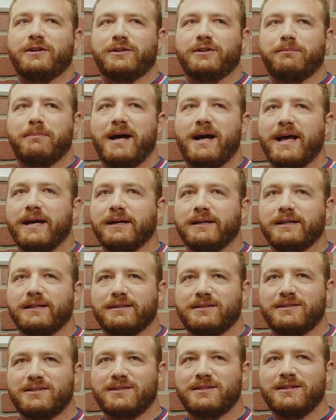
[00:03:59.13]
or
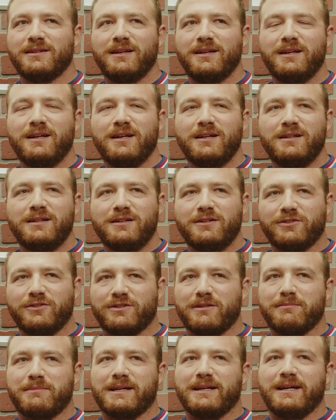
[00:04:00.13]
pilots or
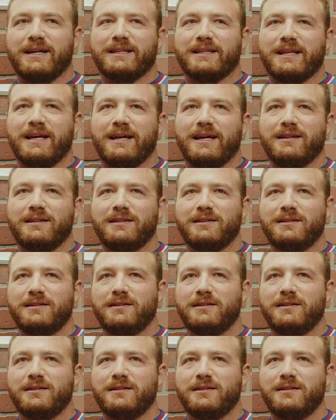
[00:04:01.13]
something like that.